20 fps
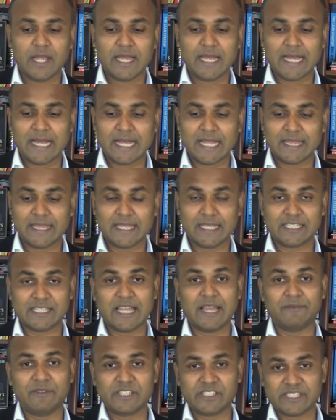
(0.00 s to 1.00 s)
And
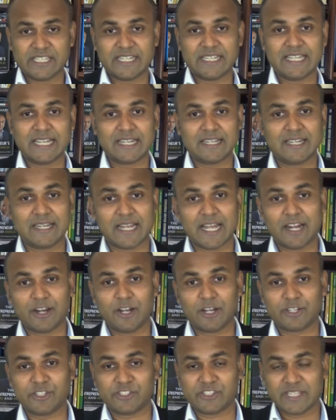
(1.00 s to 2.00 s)
having said that, I'd
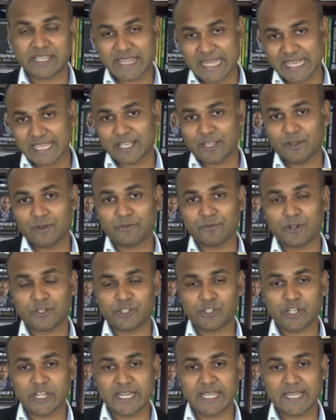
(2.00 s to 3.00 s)
like to say thank you for
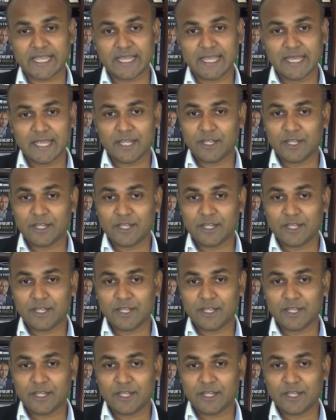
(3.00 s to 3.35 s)
joining.